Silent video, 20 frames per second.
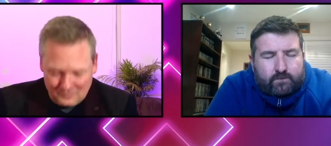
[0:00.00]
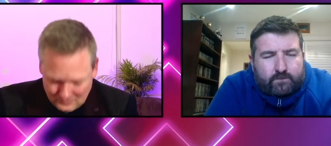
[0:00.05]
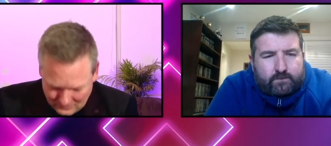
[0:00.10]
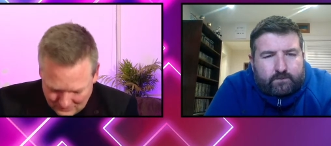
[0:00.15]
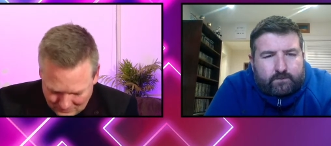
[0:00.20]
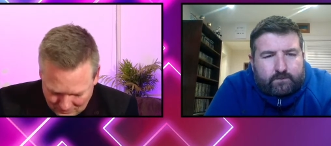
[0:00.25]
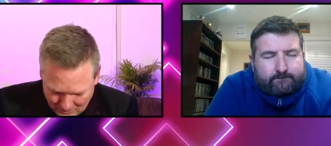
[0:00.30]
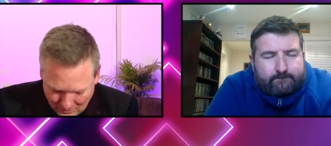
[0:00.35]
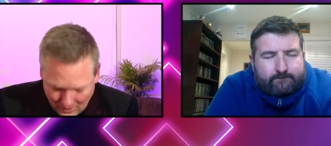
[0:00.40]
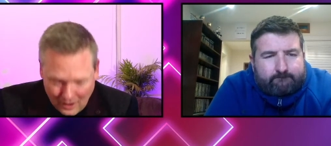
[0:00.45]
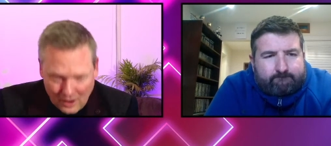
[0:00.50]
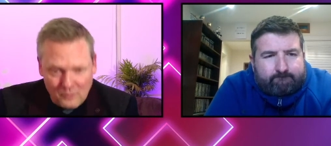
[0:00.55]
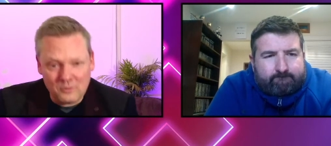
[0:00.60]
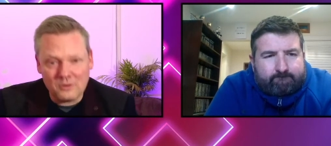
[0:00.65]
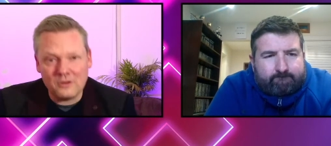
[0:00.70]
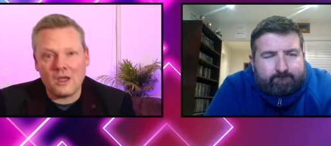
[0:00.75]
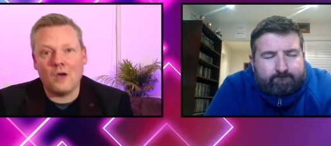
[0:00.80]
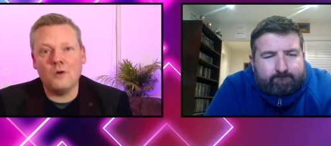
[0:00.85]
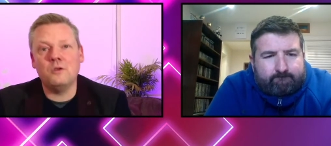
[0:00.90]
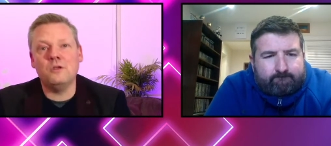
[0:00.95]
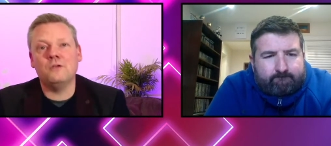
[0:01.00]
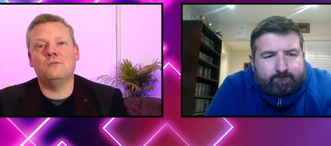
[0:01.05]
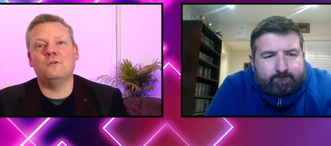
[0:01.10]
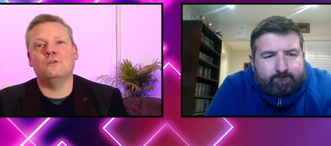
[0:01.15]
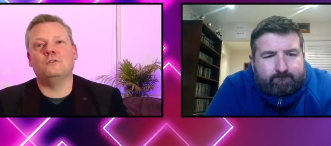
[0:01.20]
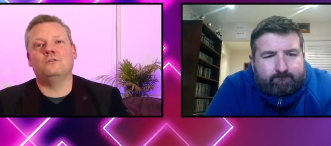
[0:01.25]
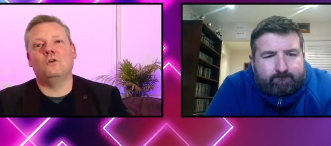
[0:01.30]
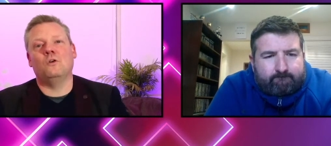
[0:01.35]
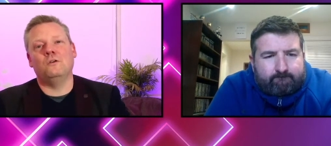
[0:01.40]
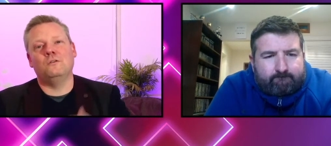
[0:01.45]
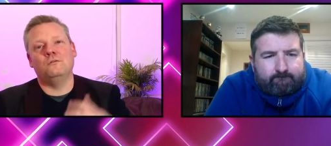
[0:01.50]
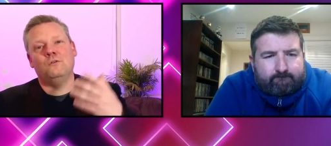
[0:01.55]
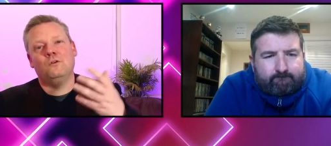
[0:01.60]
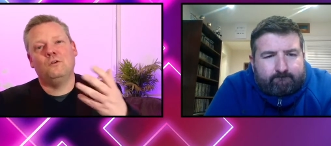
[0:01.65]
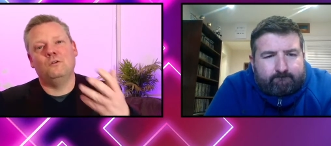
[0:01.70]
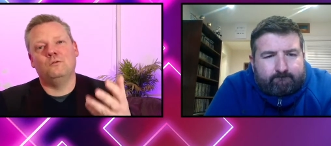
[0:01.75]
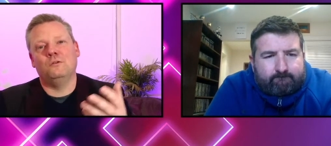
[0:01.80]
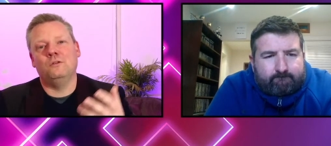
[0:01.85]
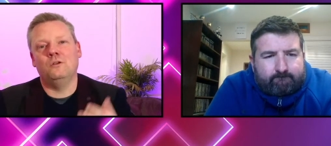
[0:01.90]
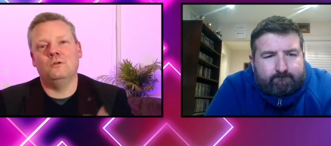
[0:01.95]
Speaker 1: you know, how how you first got
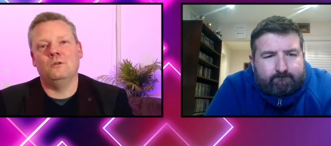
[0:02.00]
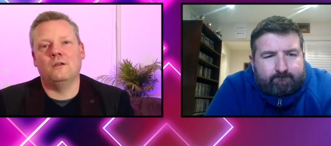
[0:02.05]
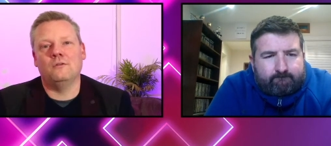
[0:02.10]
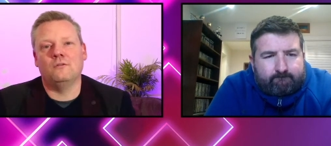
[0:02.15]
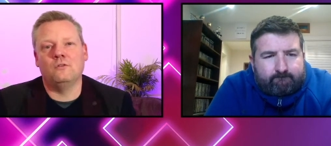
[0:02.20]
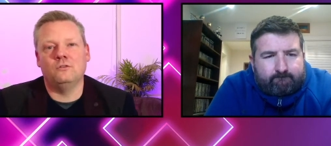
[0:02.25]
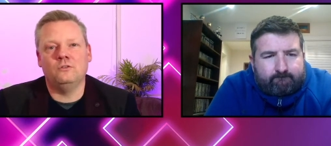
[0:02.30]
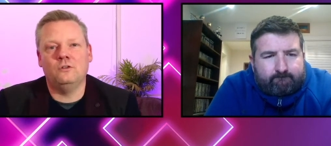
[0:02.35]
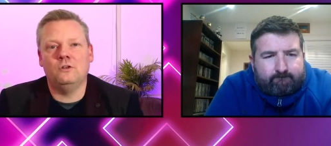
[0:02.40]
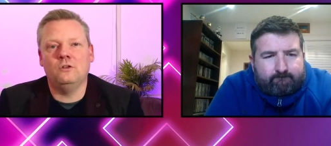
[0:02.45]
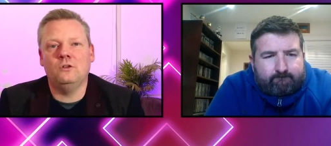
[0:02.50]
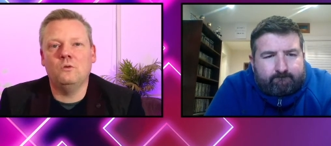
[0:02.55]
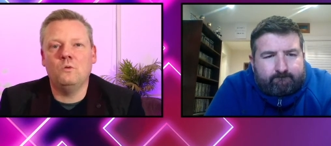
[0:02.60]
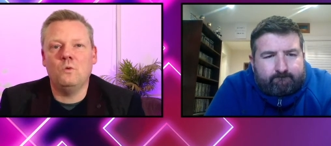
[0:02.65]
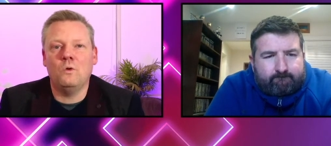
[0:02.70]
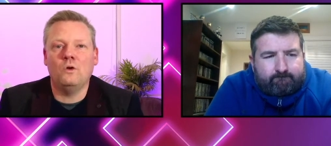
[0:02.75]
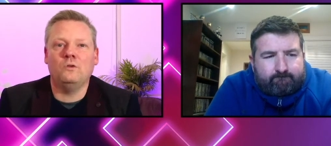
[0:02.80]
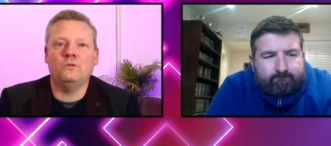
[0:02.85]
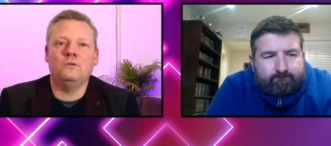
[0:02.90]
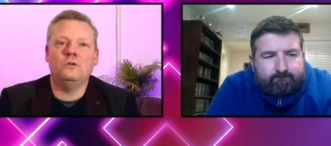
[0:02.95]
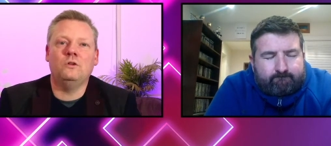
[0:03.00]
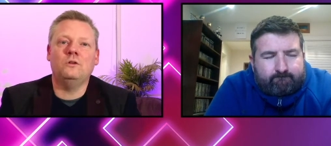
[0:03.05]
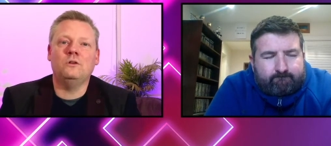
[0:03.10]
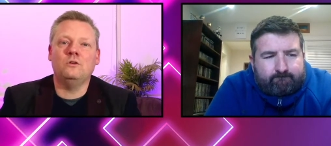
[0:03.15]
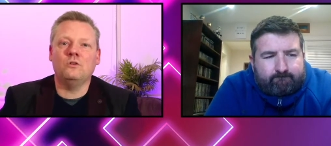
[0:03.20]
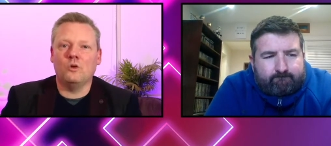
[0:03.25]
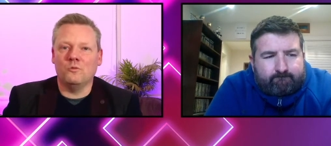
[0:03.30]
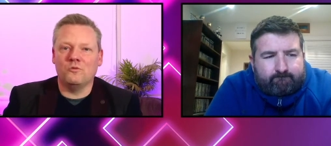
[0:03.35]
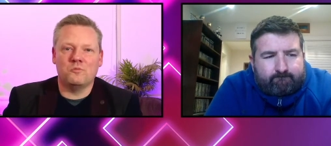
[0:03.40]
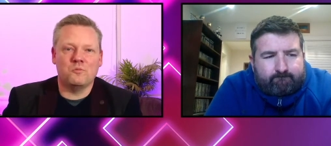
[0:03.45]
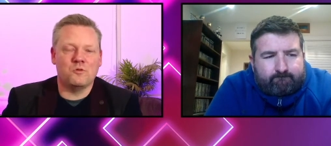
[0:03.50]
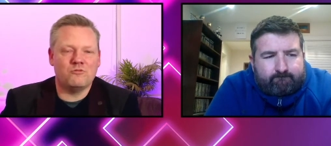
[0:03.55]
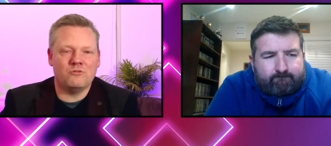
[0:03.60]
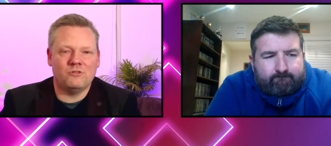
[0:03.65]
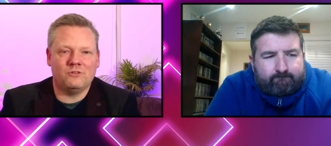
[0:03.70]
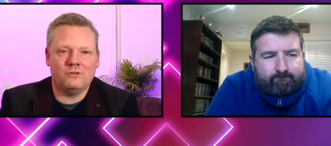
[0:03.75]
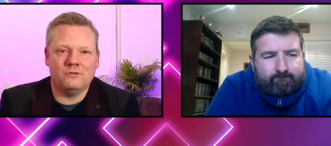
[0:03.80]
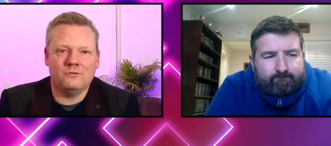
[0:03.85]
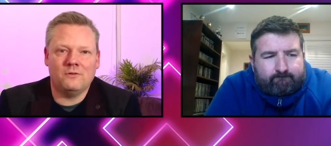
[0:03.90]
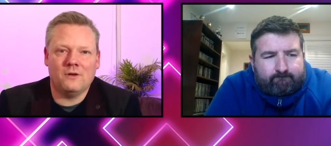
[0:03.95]
involved in your life? Because you, weren't, you didn't come from a
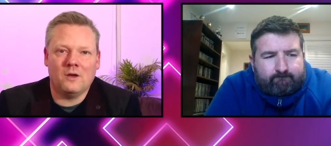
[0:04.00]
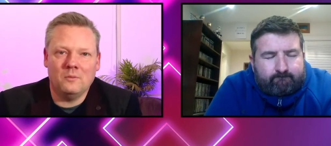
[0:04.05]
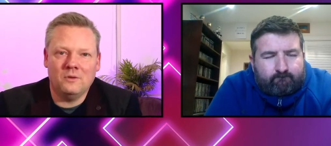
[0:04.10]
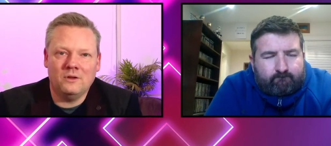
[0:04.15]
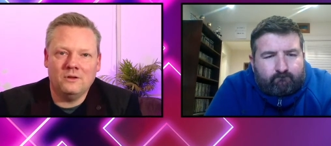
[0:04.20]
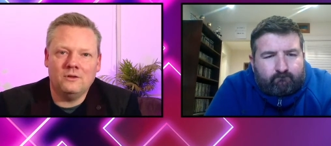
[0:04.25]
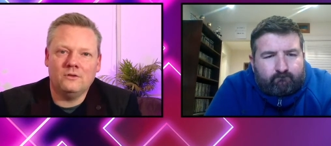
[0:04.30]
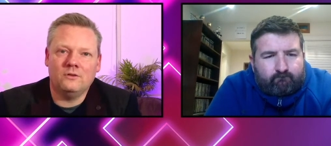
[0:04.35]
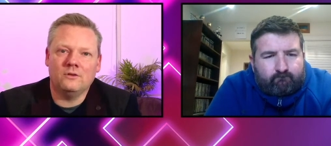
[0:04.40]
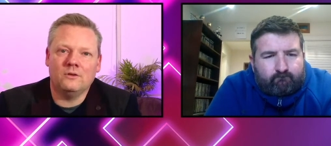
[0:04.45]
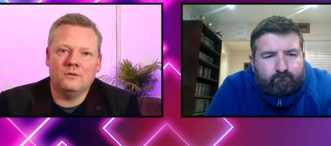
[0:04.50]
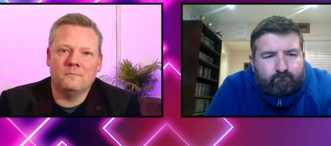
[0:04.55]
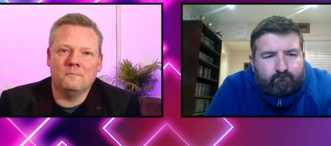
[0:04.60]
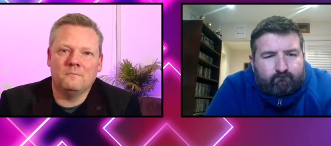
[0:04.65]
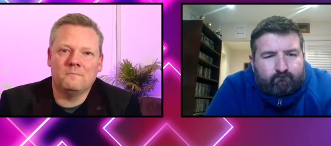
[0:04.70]
Christian family, did you?